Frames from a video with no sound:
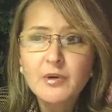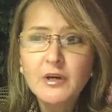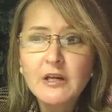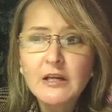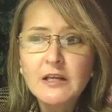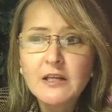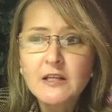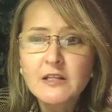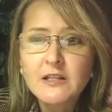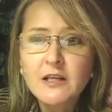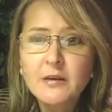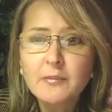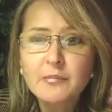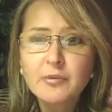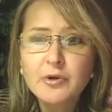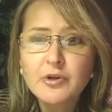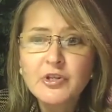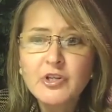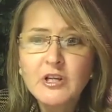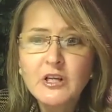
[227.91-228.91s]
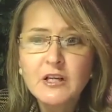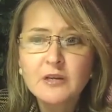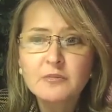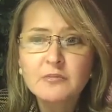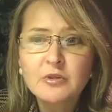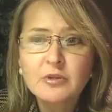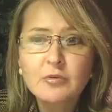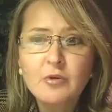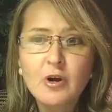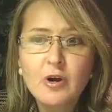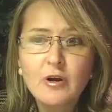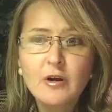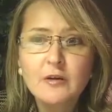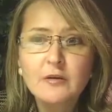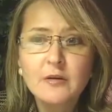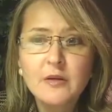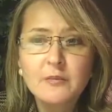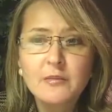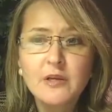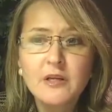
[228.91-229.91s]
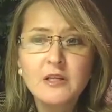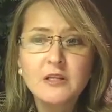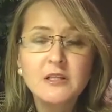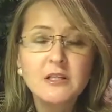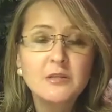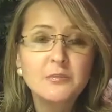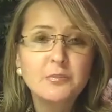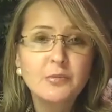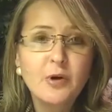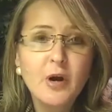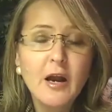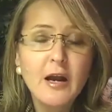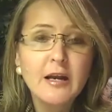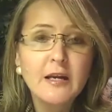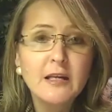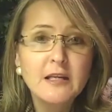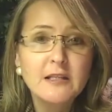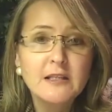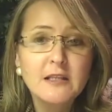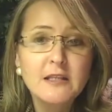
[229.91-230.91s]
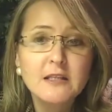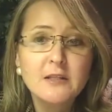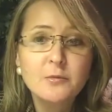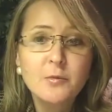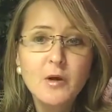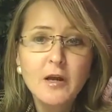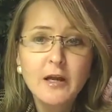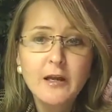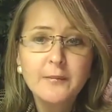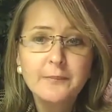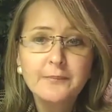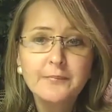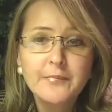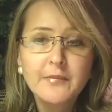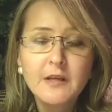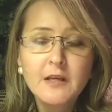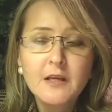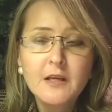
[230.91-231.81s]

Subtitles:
but ends up pushing him too hard because his pride gets in his way.